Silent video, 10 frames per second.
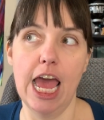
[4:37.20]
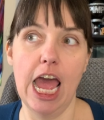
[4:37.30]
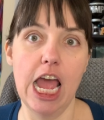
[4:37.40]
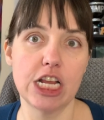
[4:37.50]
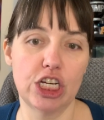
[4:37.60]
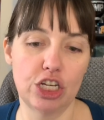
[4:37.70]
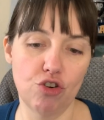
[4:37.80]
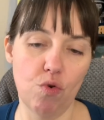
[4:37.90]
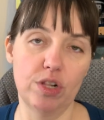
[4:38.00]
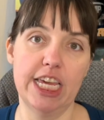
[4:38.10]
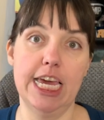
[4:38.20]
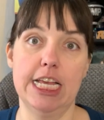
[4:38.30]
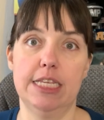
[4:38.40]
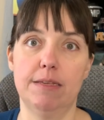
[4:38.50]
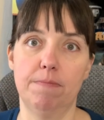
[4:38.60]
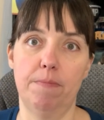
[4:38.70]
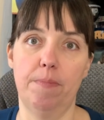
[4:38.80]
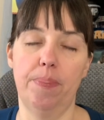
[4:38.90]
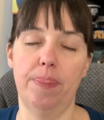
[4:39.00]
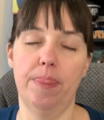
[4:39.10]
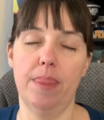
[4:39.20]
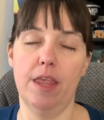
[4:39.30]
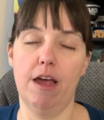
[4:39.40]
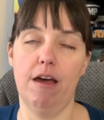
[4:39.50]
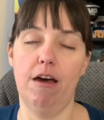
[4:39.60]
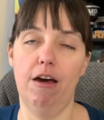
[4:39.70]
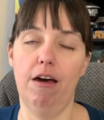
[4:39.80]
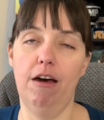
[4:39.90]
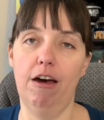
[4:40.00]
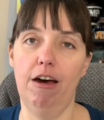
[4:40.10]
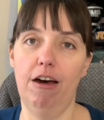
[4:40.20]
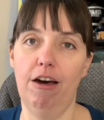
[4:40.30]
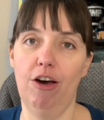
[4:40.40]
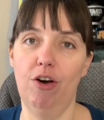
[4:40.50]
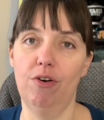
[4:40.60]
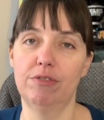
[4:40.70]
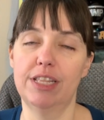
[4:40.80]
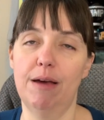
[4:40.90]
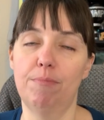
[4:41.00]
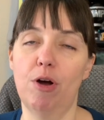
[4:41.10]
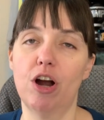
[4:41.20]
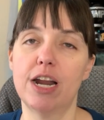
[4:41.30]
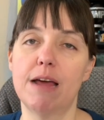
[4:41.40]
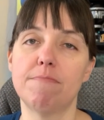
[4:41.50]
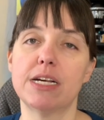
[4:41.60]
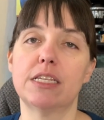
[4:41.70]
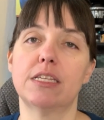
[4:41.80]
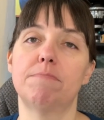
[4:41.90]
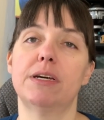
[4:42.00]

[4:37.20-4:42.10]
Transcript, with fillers: and she totally hits him. Oh, that part had my stomach